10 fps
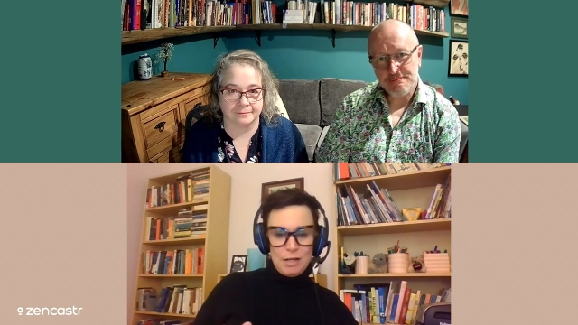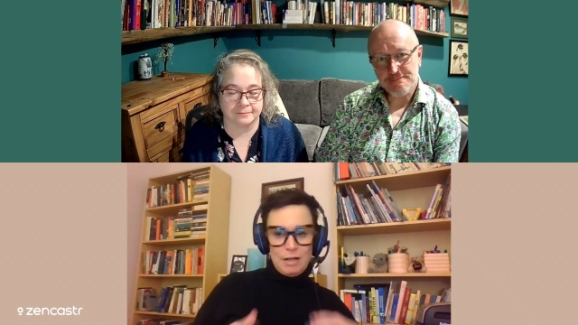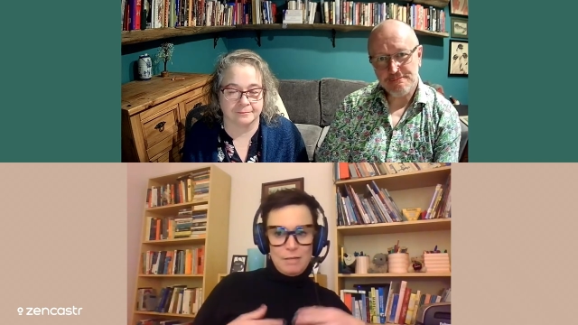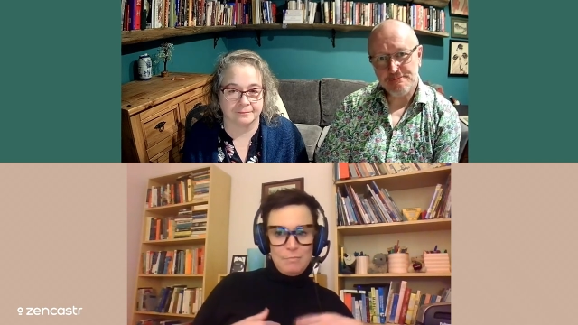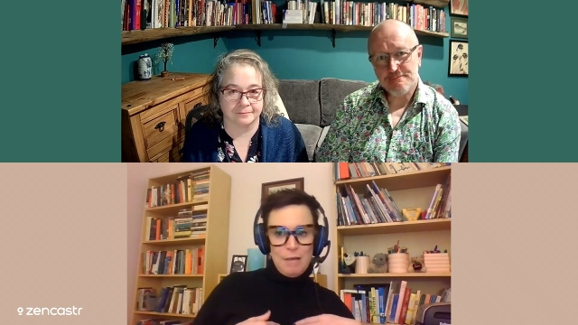Speaker 1: In
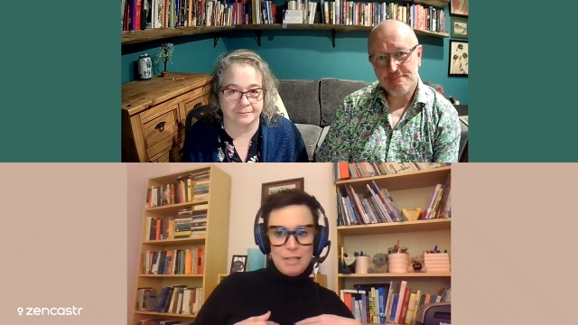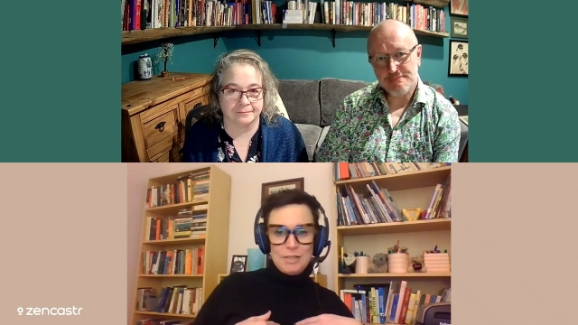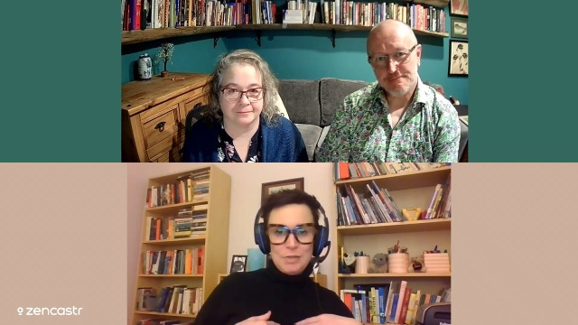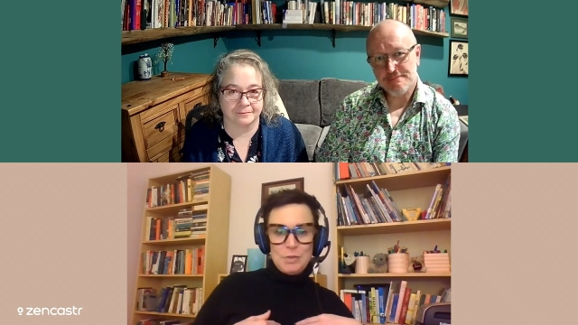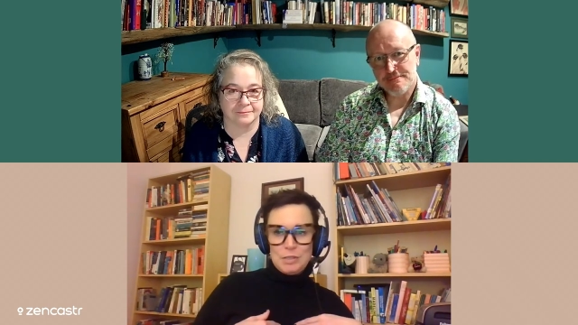my
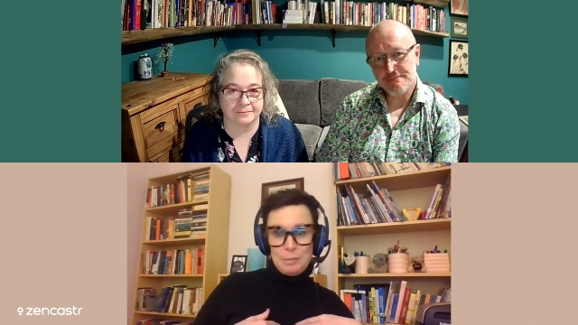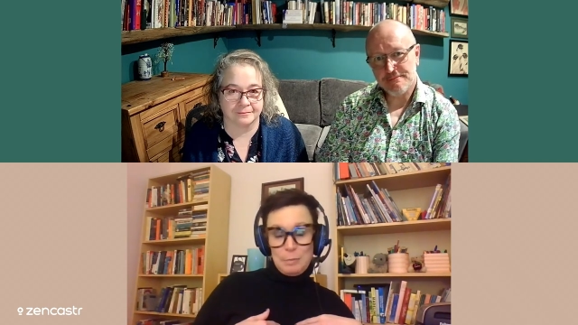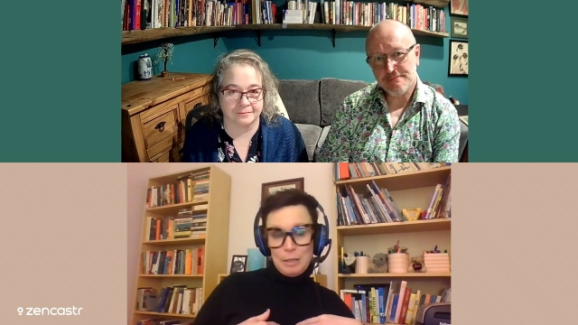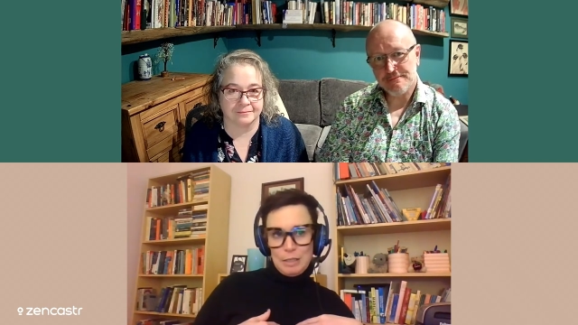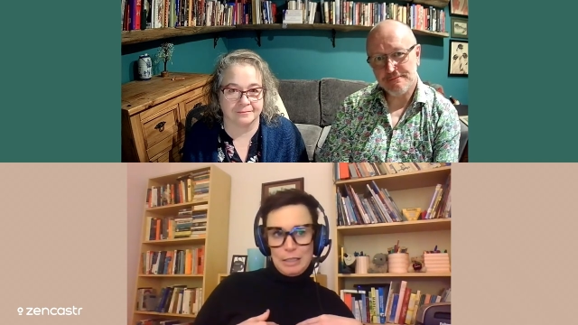school,
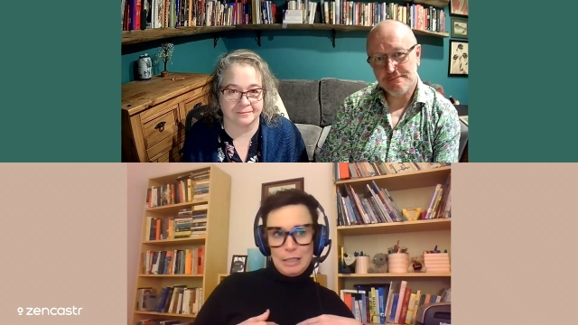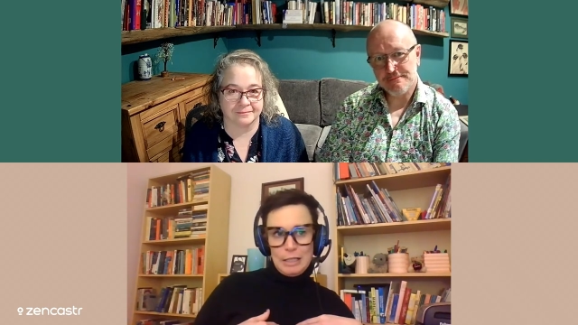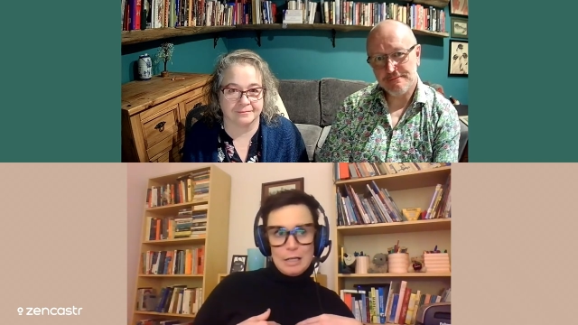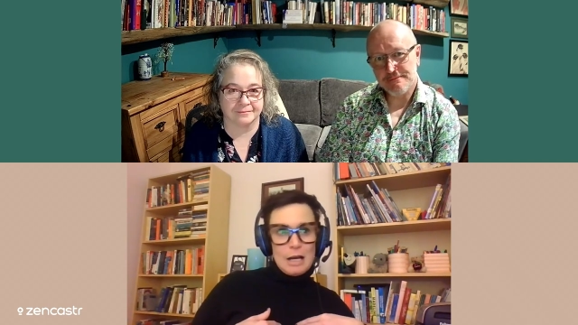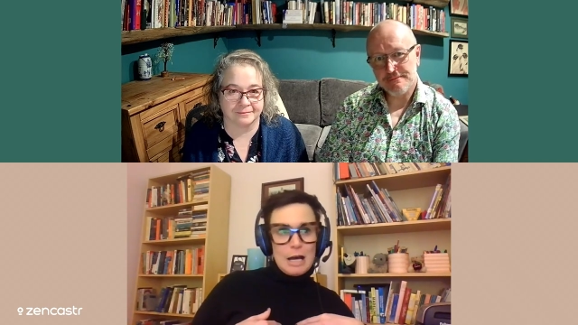typically,
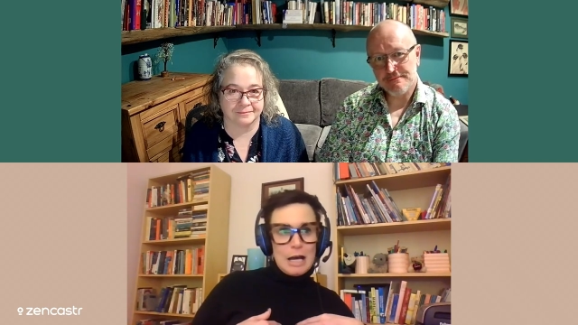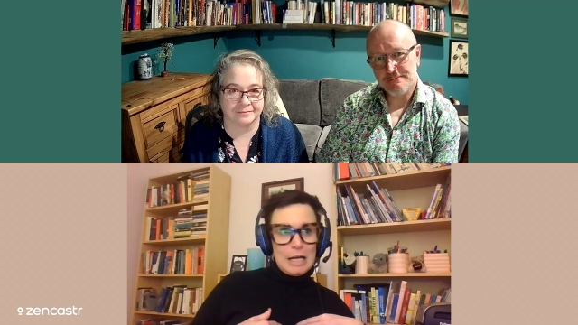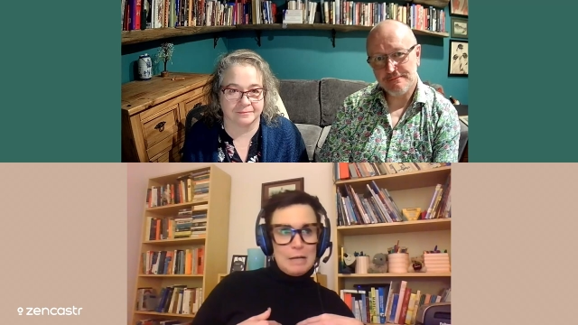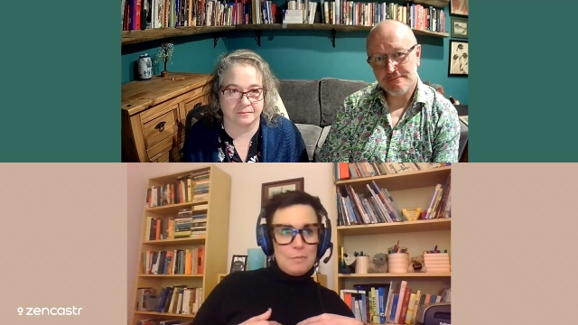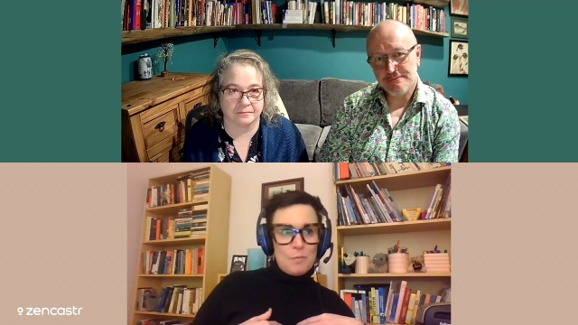
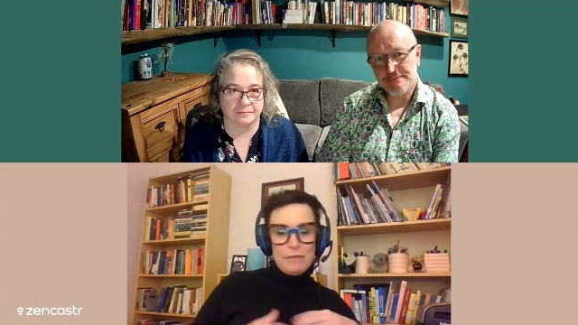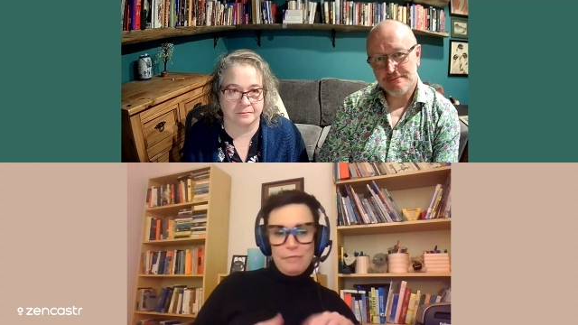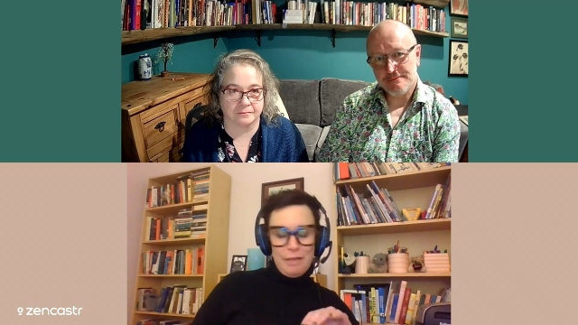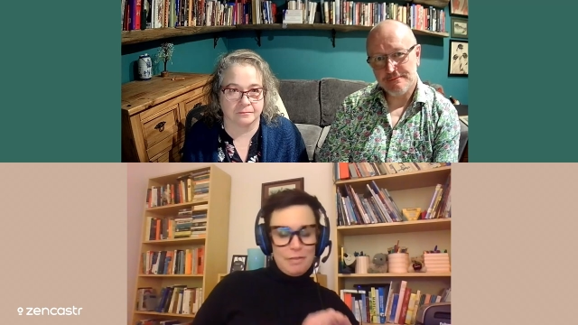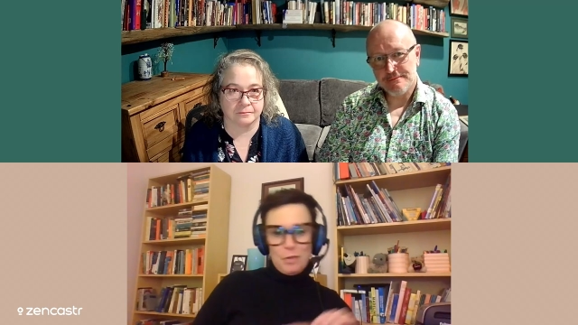um, we find
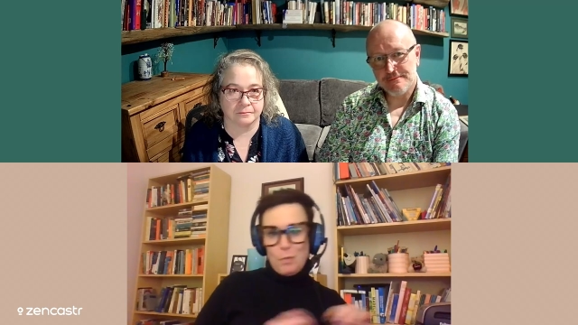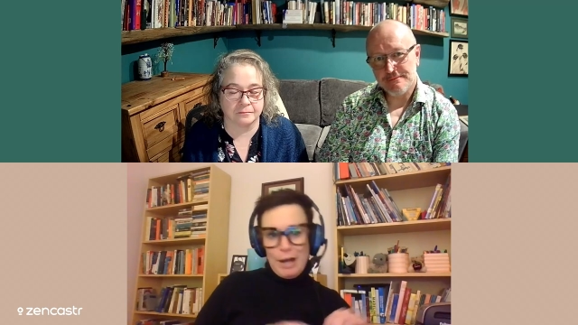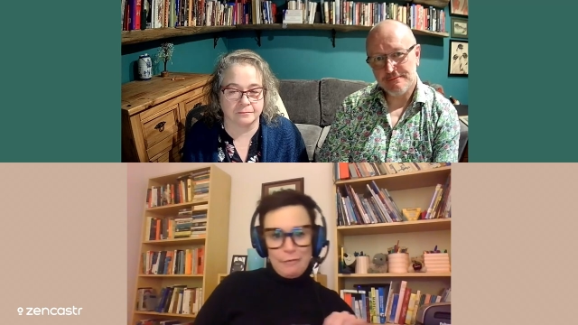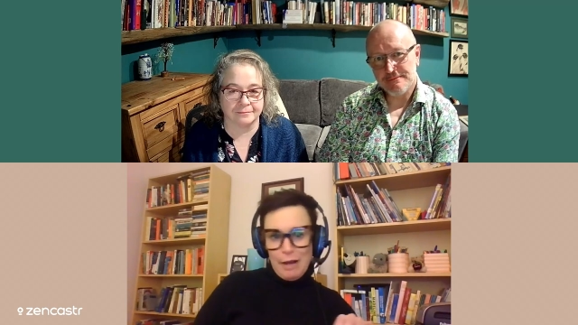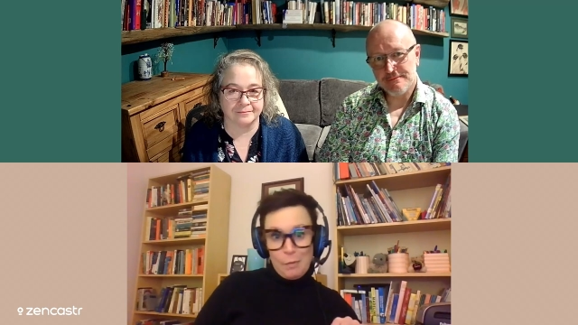that the Wi
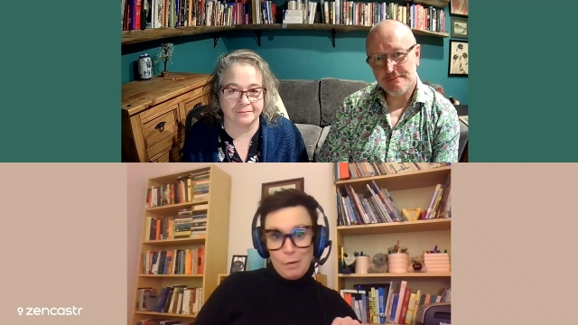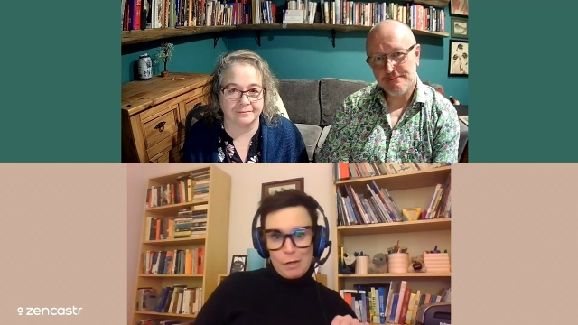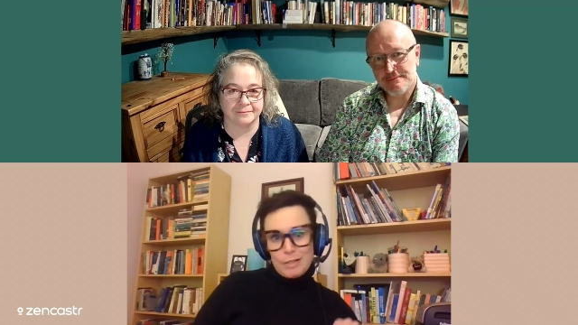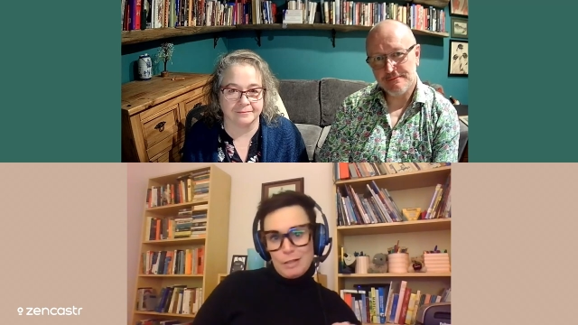Fi works